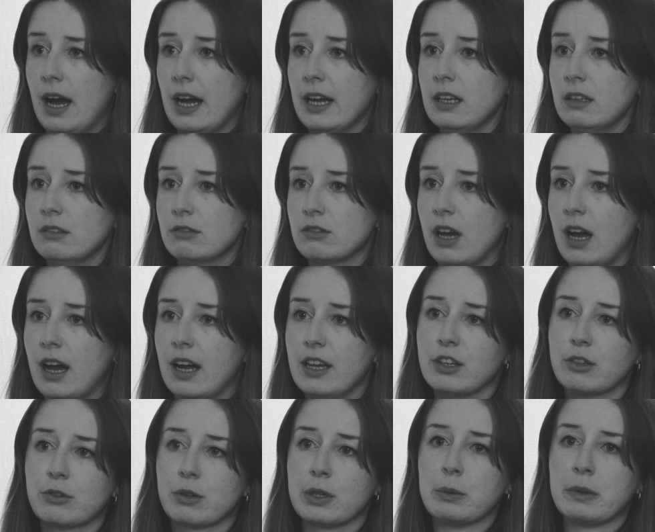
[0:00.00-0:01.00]
I I
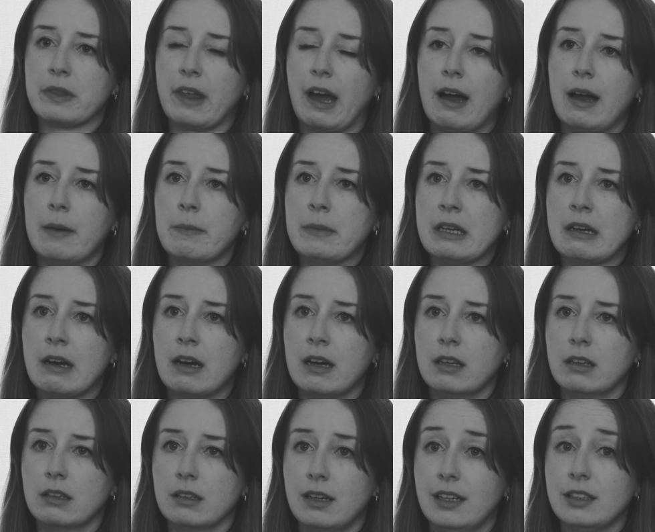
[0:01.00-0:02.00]
agree with that. I mean,
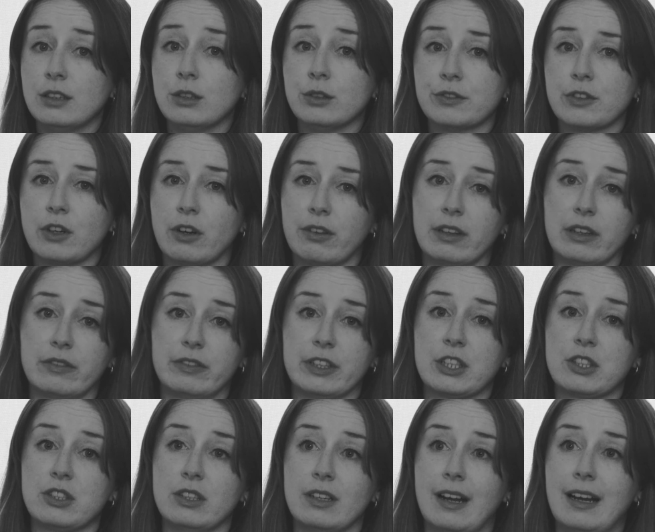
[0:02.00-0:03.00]
I I love gothic
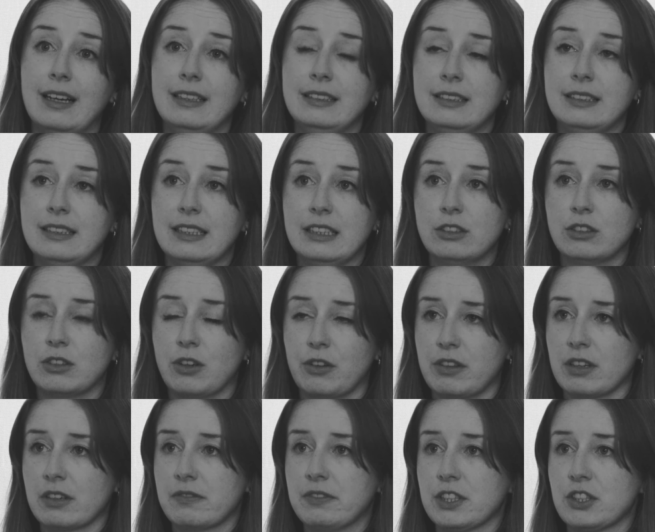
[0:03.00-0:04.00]
fiction. I did
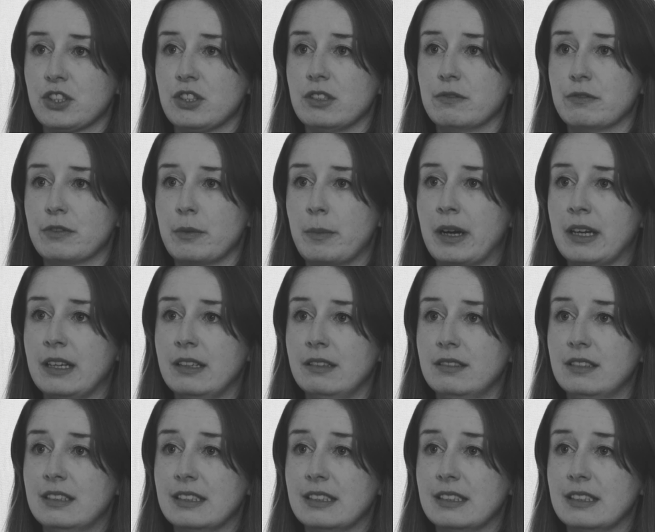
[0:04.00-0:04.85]
gothic fiction for my